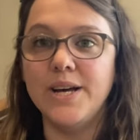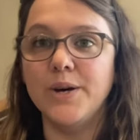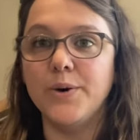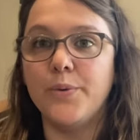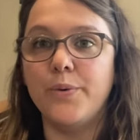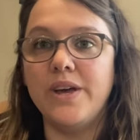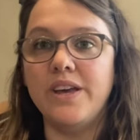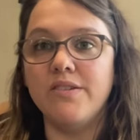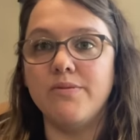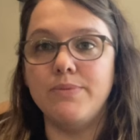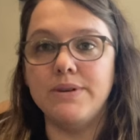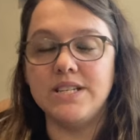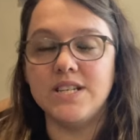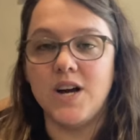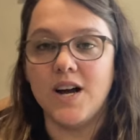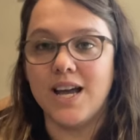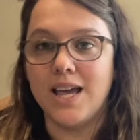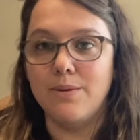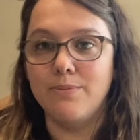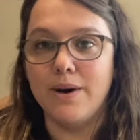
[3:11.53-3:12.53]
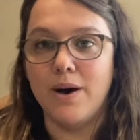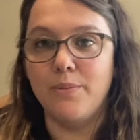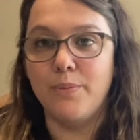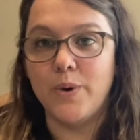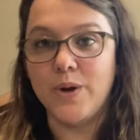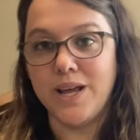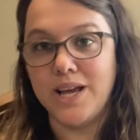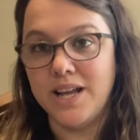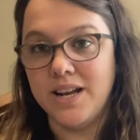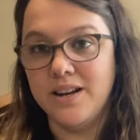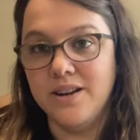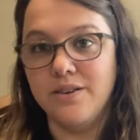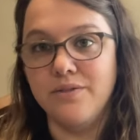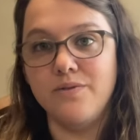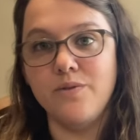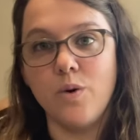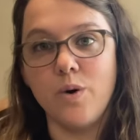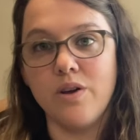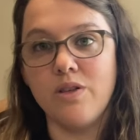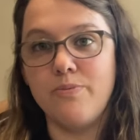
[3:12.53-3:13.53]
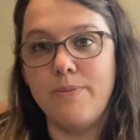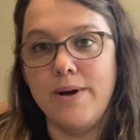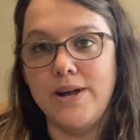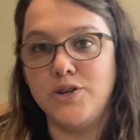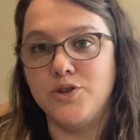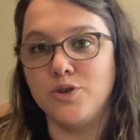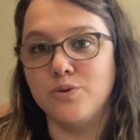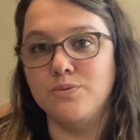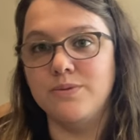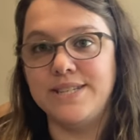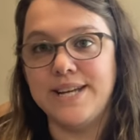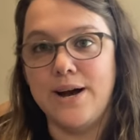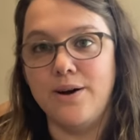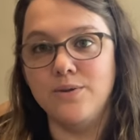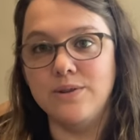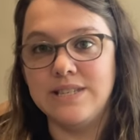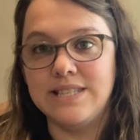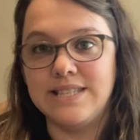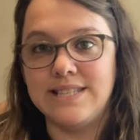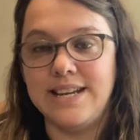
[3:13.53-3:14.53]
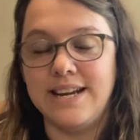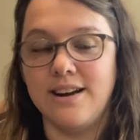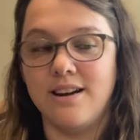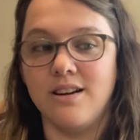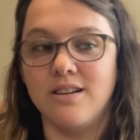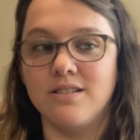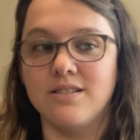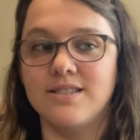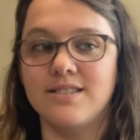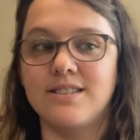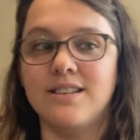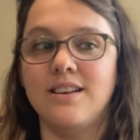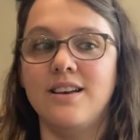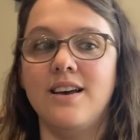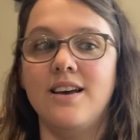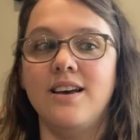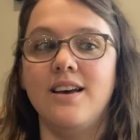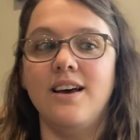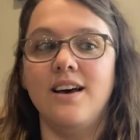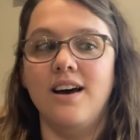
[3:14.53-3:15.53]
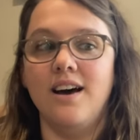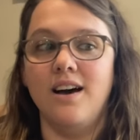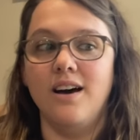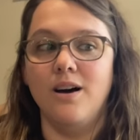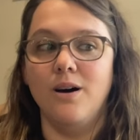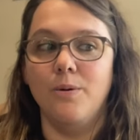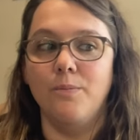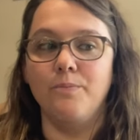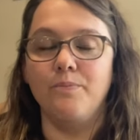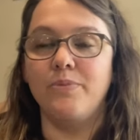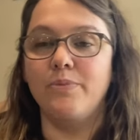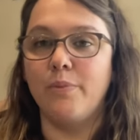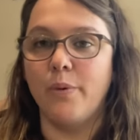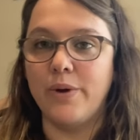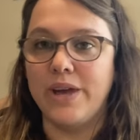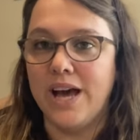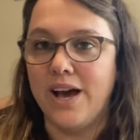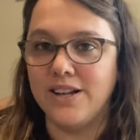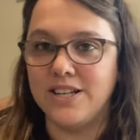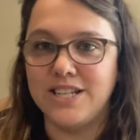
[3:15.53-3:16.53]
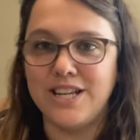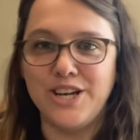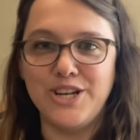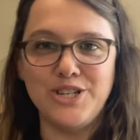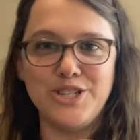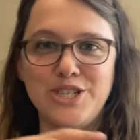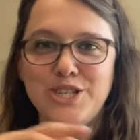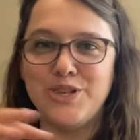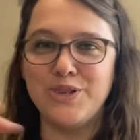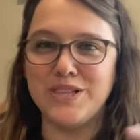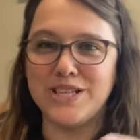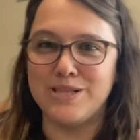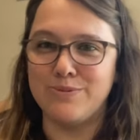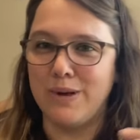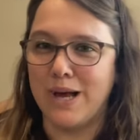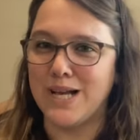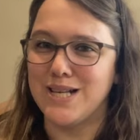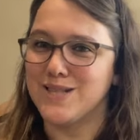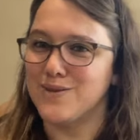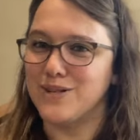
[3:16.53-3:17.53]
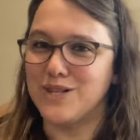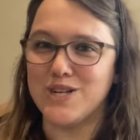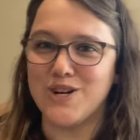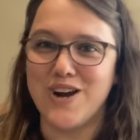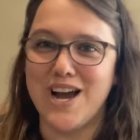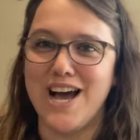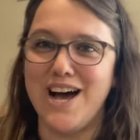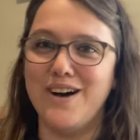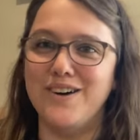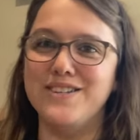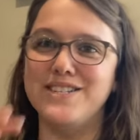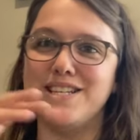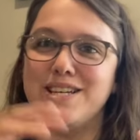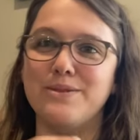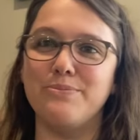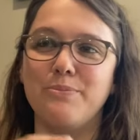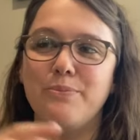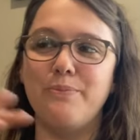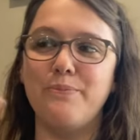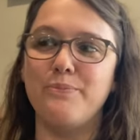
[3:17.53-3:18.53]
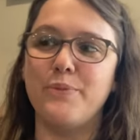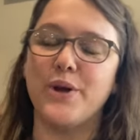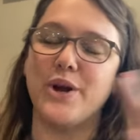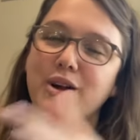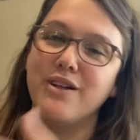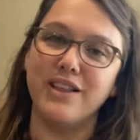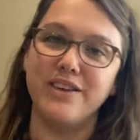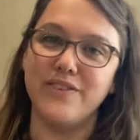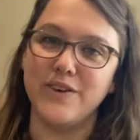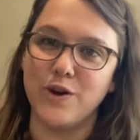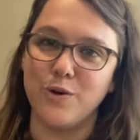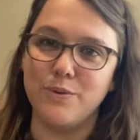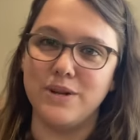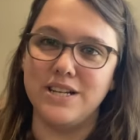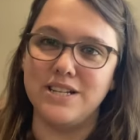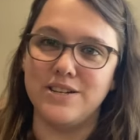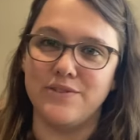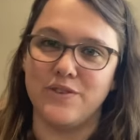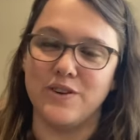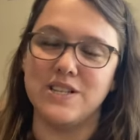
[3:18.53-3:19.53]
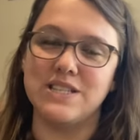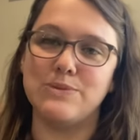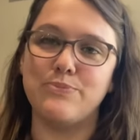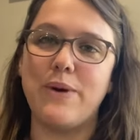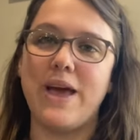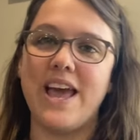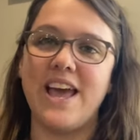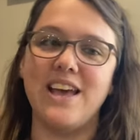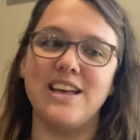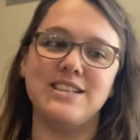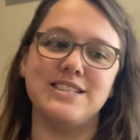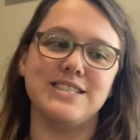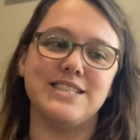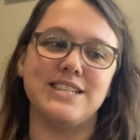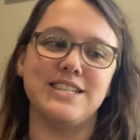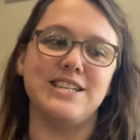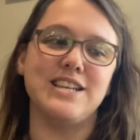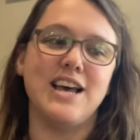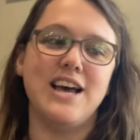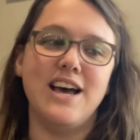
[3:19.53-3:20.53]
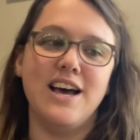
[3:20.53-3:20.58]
we have been talking about putting it in a 4th bedroom downstairs, but we had to do this big switch around and put our living room in a different space. And